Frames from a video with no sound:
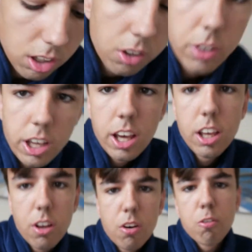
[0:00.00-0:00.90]
Okay,
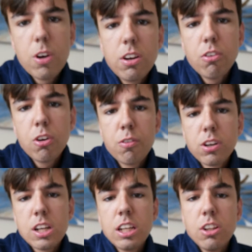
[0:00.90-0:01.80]
rant over.
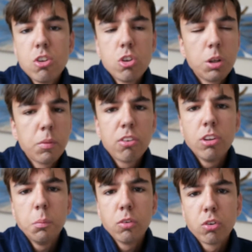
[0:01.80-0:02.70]
I need to drink my
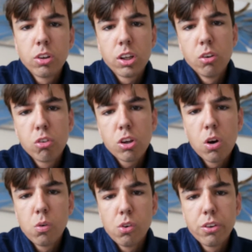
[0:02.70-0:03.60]
tea before it goes
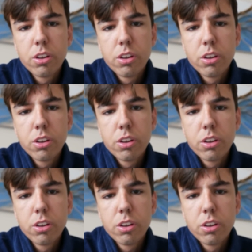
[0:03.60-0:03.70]
cold.